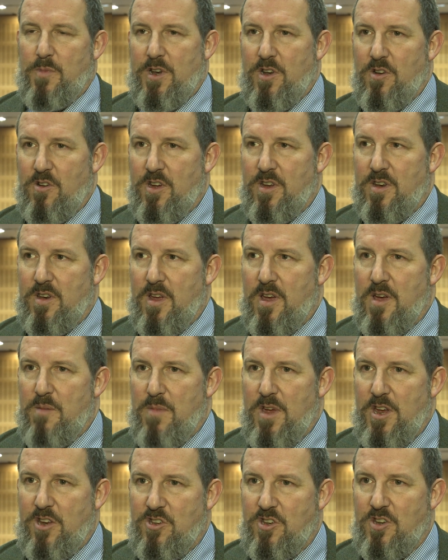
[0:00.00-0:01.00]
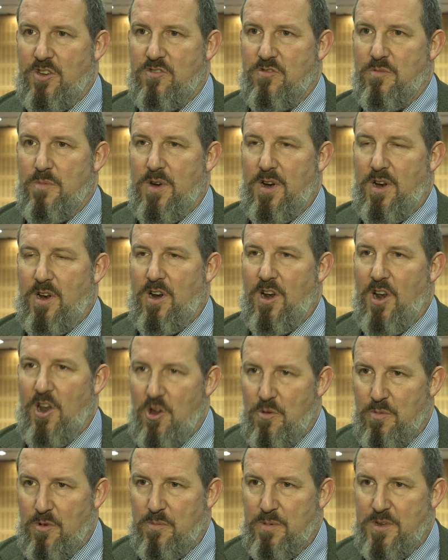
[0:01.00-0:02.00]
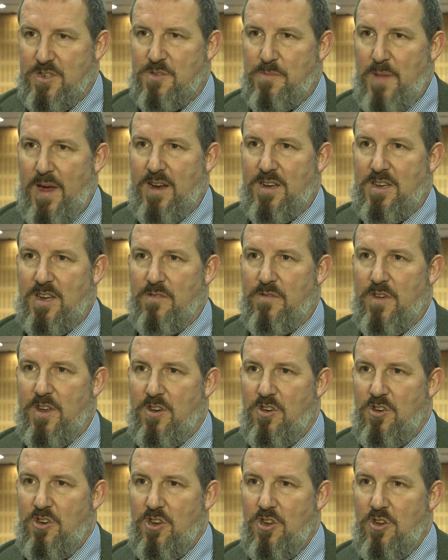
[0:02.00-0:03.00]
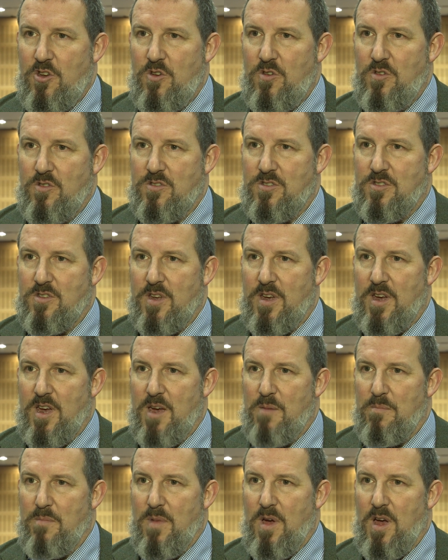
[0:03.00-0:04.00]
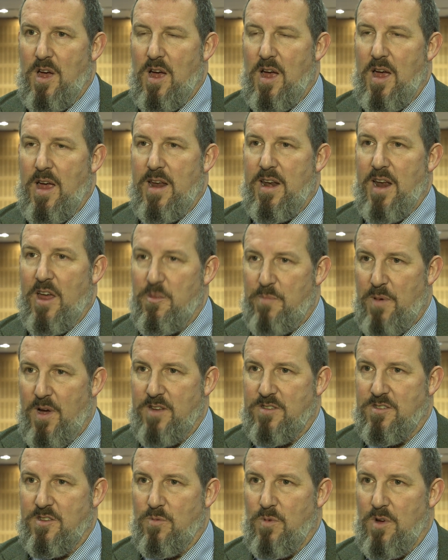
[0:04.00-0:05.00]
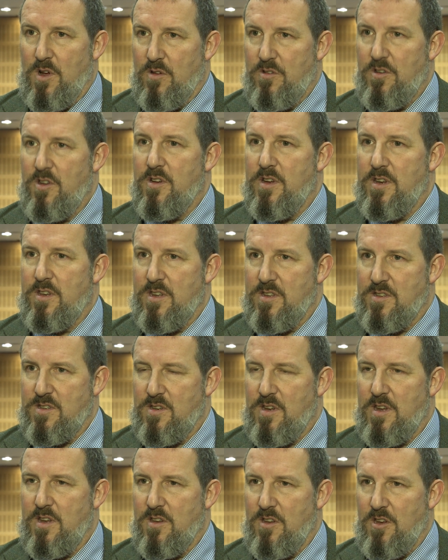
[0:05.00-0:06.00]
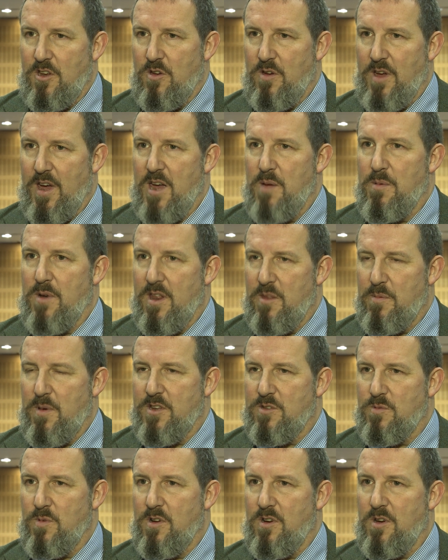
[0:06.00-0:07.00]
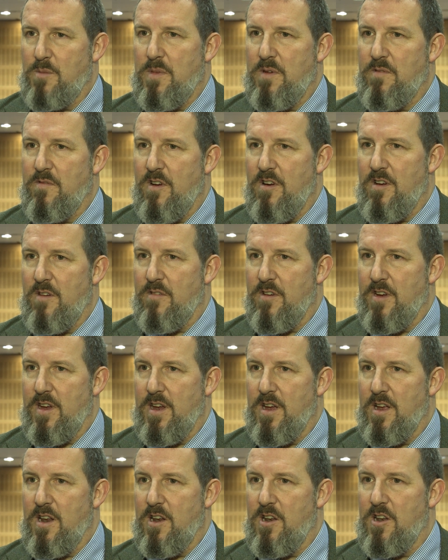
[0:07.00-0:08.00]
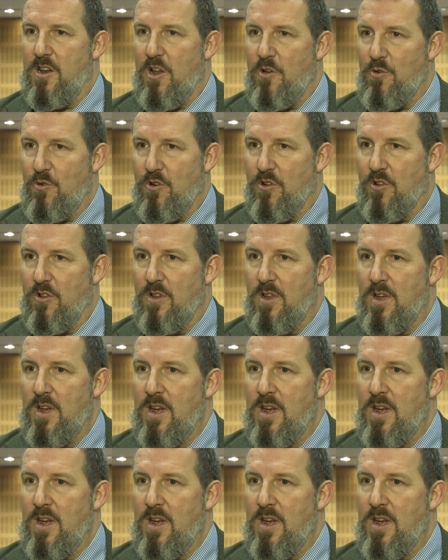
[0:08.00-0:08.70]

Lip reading: We look at issues from a global perspective, and news in other parts of the world, not in the UK, but in other parts of the world, can be very, very local.